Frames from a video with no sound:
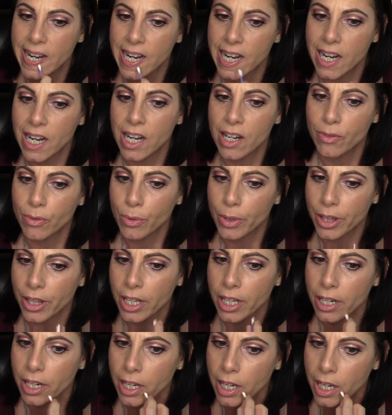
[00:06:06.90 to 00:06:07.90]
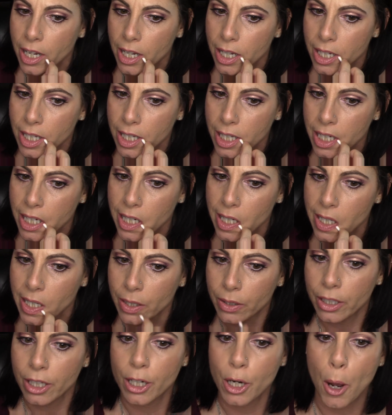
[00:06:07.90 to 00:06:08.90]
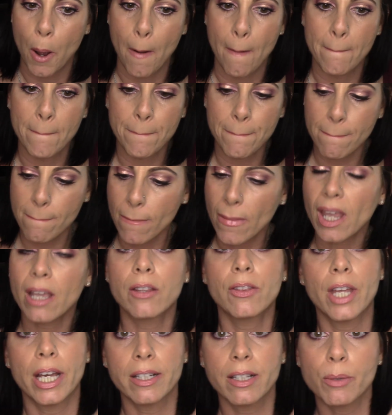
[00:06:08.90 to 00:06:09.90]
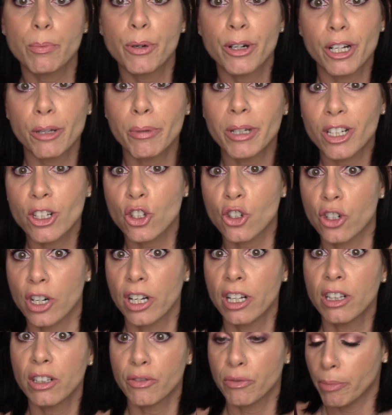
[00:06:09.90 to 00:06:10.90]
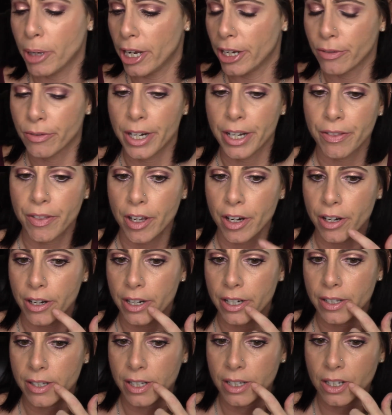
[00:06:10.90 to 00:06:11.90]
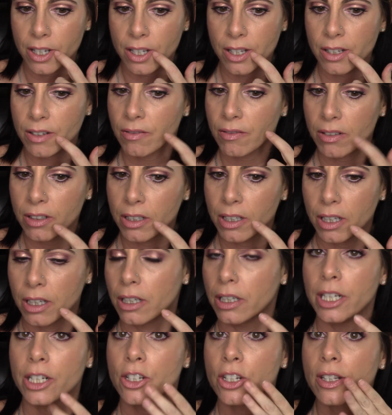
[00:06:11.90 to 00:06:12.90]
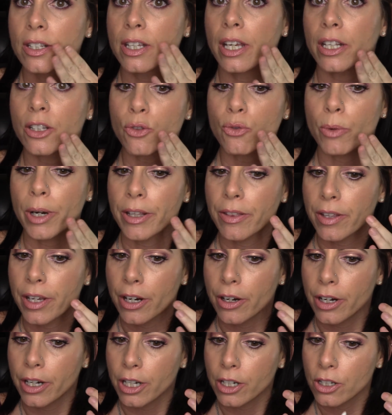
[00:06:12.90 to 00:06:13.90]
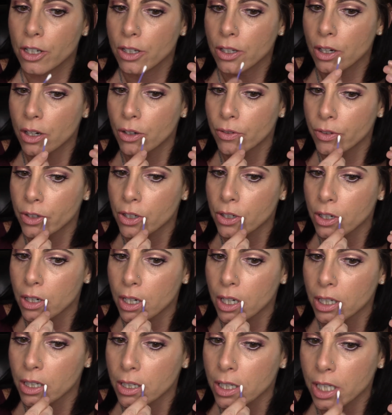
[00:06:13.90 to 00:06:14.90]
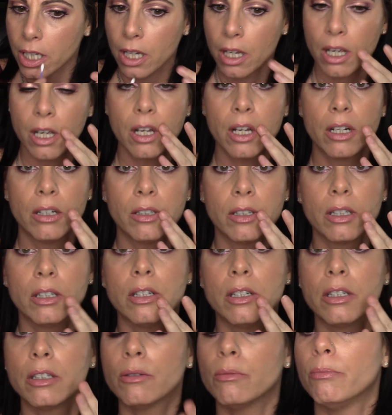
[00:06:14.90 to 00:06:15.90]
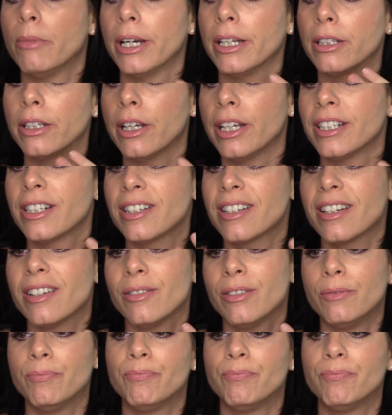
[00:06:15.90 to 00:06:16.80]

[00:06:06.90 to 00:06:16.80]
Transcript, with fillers: Off with it. So, you know, that's a pretty big struggle of mine right there, is it just, it just gets right there and it just overdraws my it,